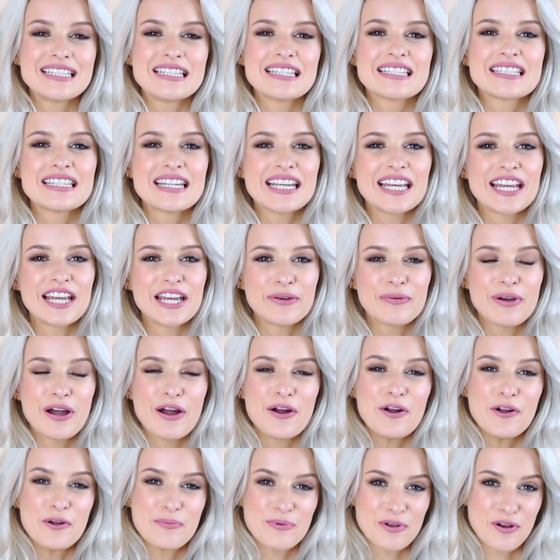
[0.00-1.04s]
to see you. I
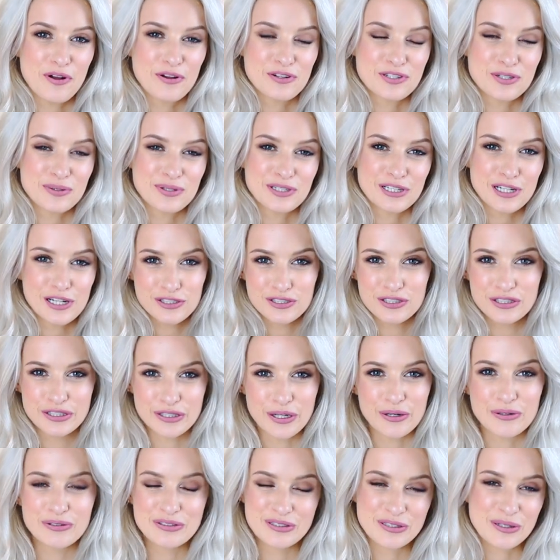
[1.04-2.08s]
hope you're all doing
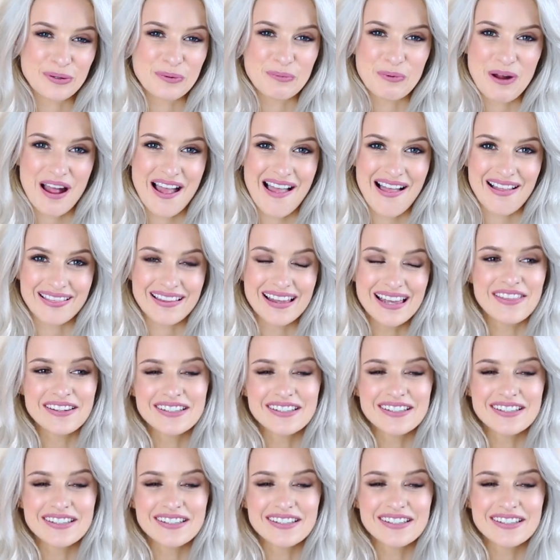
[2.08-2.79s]
so, so well.